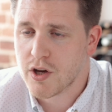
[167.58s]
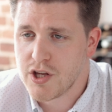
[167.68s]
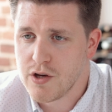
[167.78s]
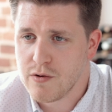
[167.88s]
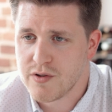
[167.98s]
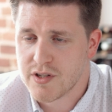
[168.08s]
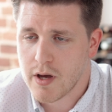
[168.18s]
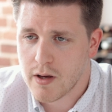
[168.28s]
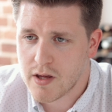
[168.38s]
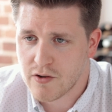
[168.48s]
accuse
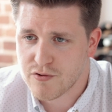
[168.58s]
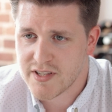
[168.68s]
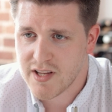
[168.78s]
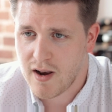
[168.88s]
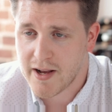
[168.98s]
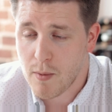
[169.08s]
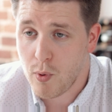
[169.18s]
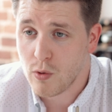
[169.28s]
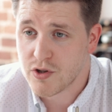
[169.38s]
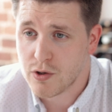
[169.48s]
countries like
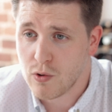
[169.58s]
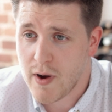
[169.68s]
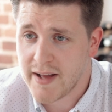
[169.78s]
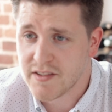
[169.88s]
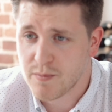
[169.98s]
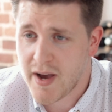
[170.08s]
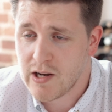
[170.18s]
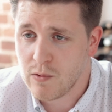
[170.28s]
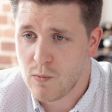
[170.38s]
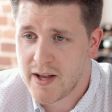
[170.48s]
Portugal and
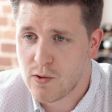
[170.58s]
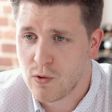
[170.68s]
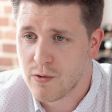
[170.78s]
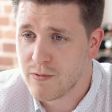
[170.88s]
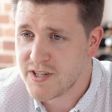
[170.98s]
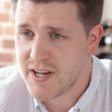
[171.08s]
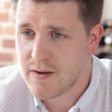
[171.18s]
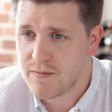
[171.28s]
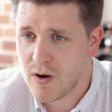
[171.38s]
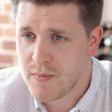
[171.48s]
Spain, where cork
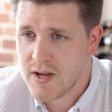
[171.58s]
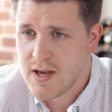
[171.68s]
originated from,